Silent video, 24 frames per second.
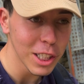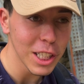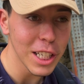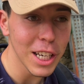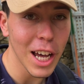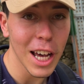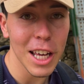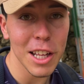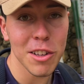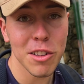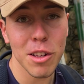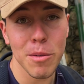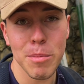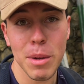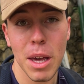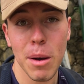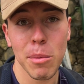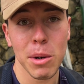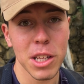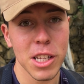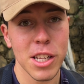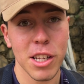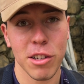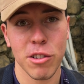nice to be able
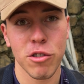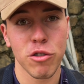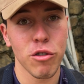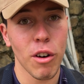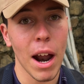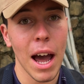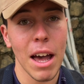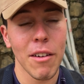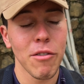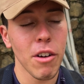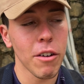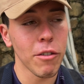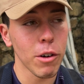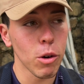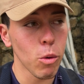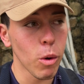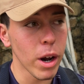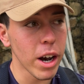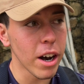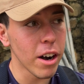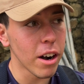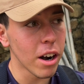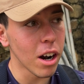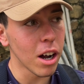to just drive
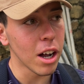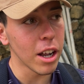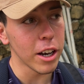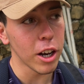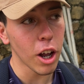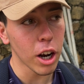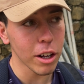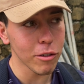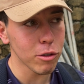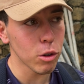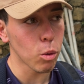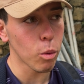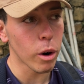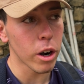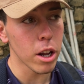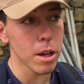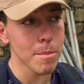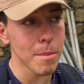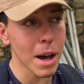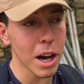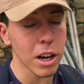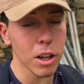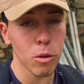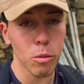everywhere, not have to worry
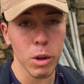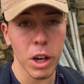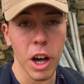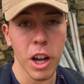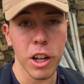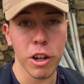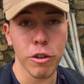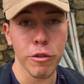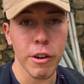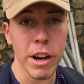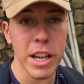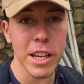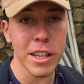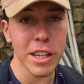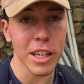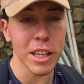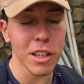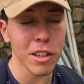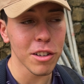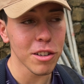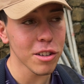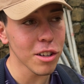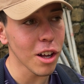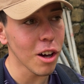about it. We got a great
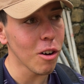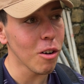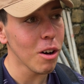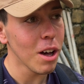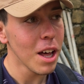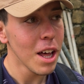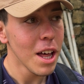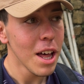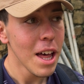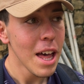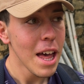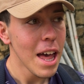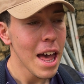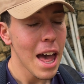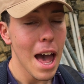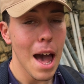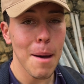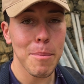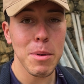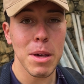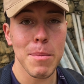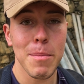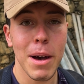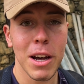deal, so
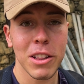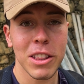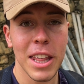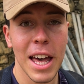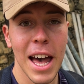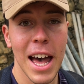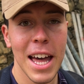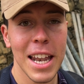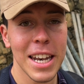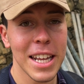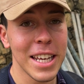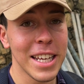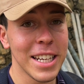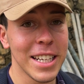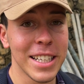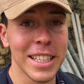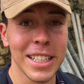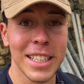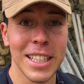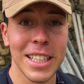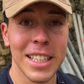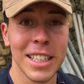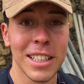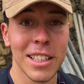happy about that, and
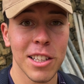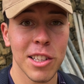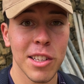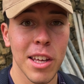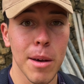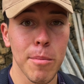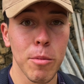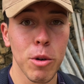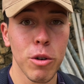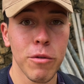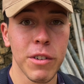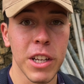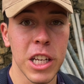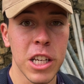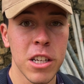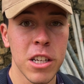let's get moving.